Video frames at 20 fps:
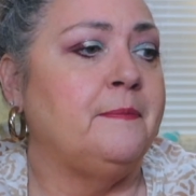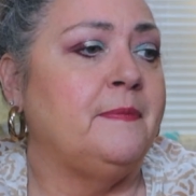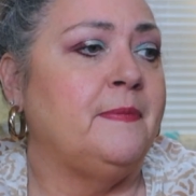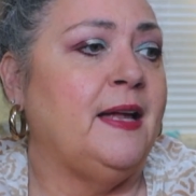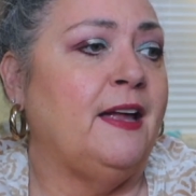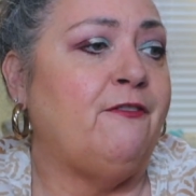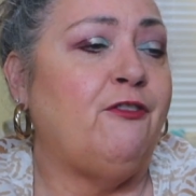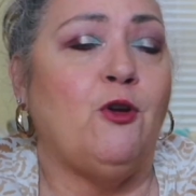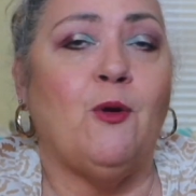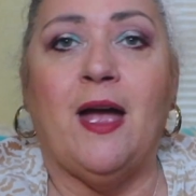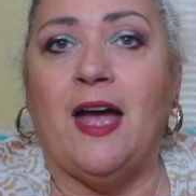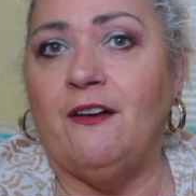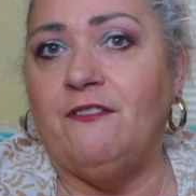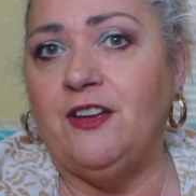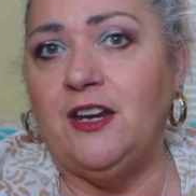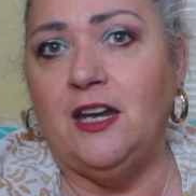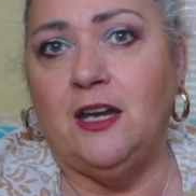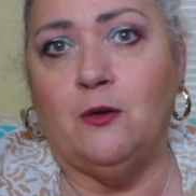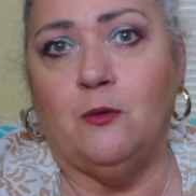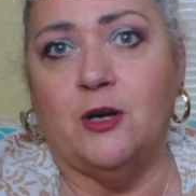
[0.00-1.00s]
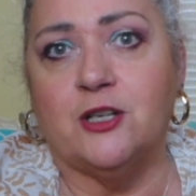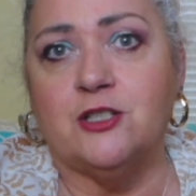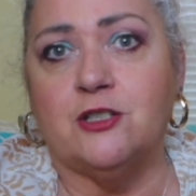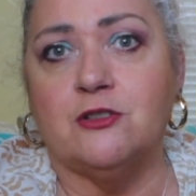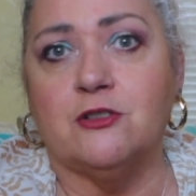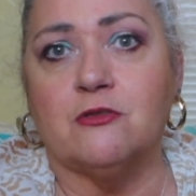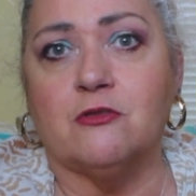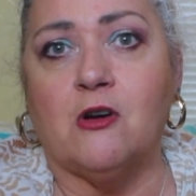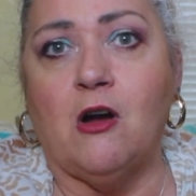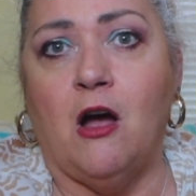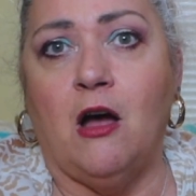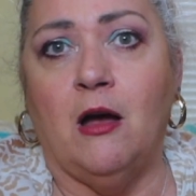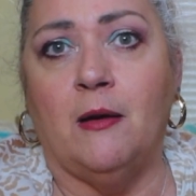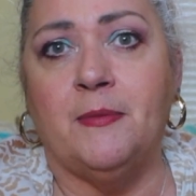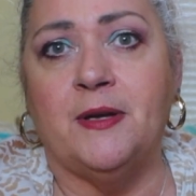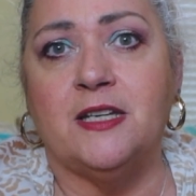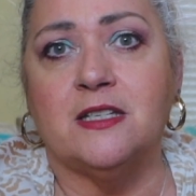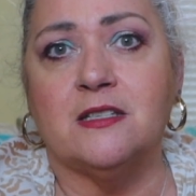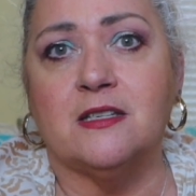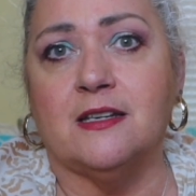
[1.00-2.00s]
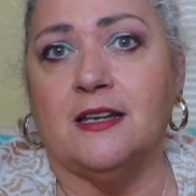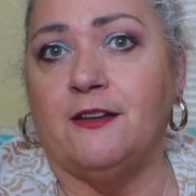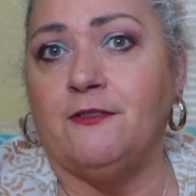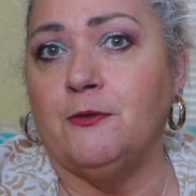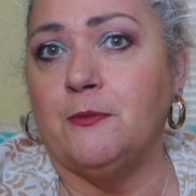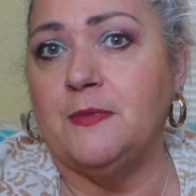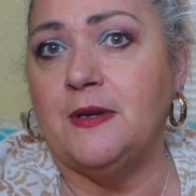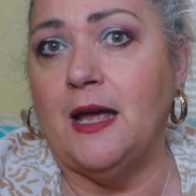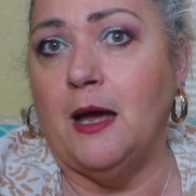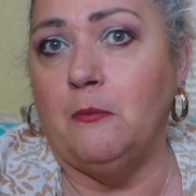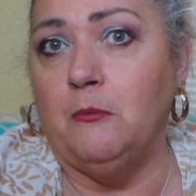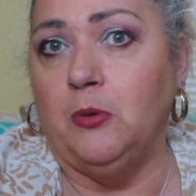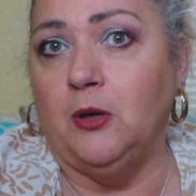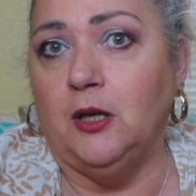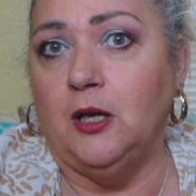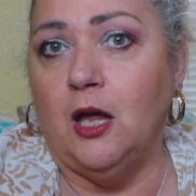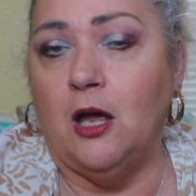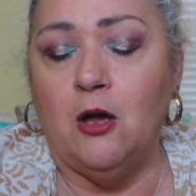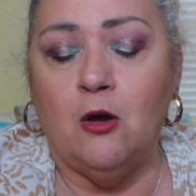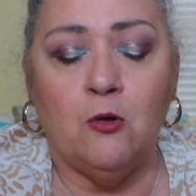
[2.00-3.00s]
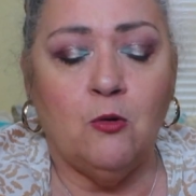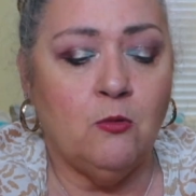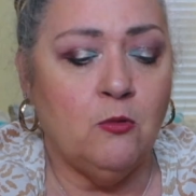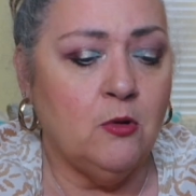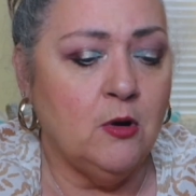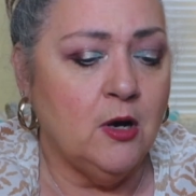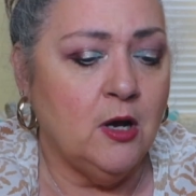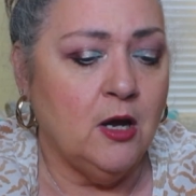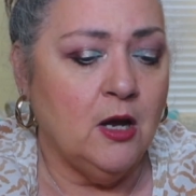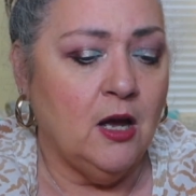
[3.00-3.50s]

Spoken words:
If you have any questions or comments, leave them down below.